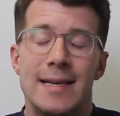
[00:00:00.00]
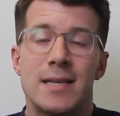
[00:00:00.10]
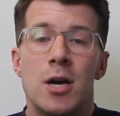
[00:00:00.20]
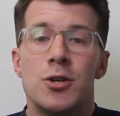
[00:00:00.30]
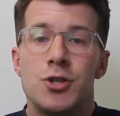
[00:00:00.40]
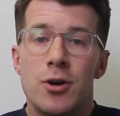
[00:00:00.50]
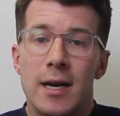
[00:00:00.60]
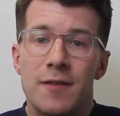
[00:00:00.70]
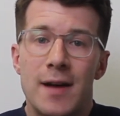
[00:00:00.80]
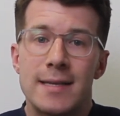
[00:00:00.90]
these
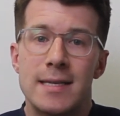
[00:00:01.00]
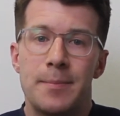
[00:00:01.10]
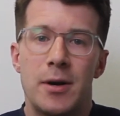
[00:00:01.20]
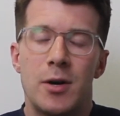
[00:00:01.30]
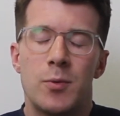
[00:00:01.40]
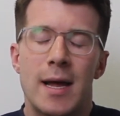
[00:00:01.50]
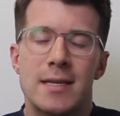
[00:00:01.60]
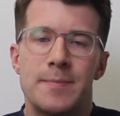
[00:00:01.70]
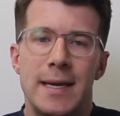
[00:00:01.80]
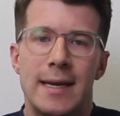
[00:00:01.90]
during a fasting period without
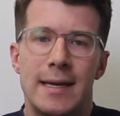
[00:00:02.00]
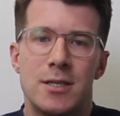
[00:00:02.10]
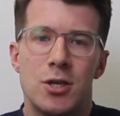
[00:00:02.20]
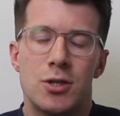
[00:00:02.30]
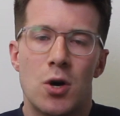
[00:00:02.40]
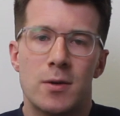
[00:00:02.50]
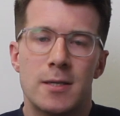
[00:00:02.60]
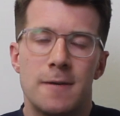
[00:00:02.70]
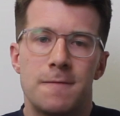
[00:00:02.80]
speaking to your doctor